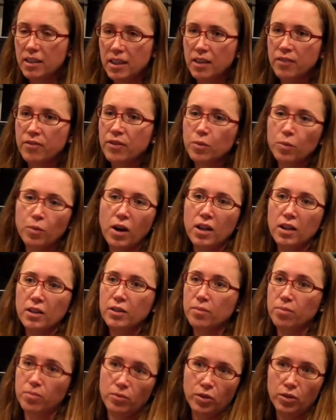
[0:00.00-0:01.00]
even while
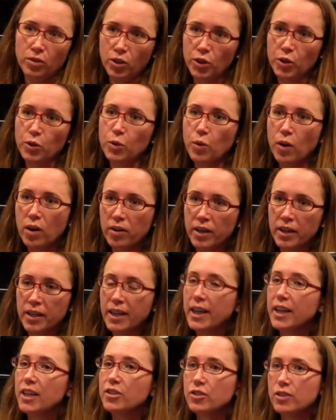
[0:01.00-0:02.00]
you are
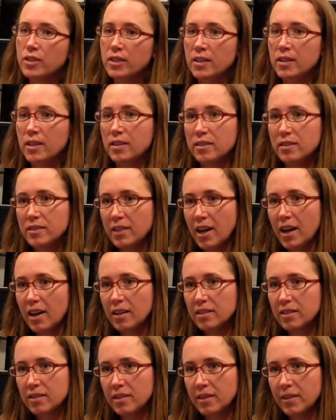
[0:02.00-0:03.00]
engaged in another
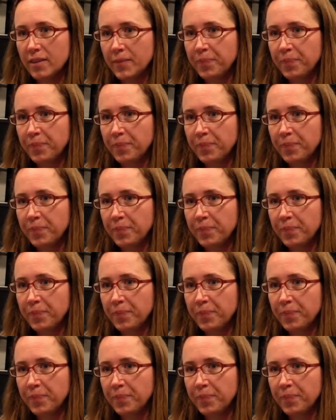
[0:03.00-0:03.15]
task.